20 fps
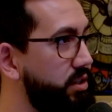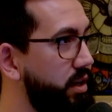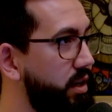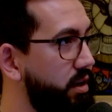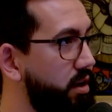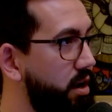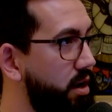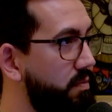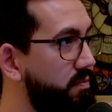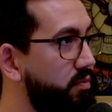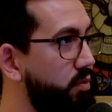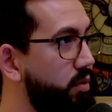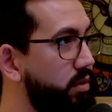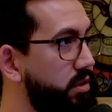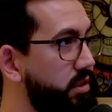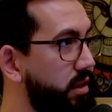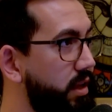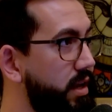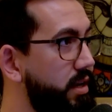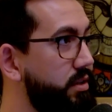dot com forward
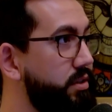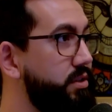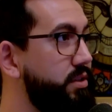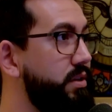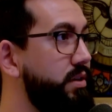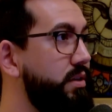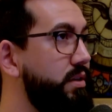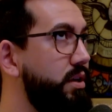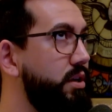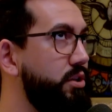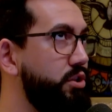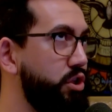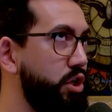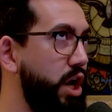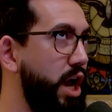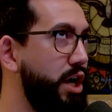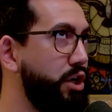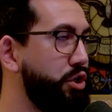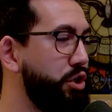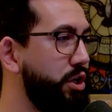slash
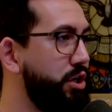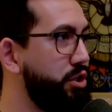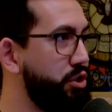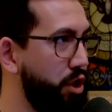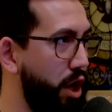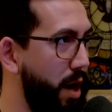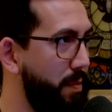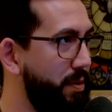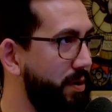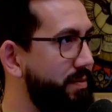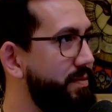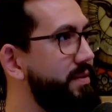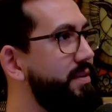slash shop.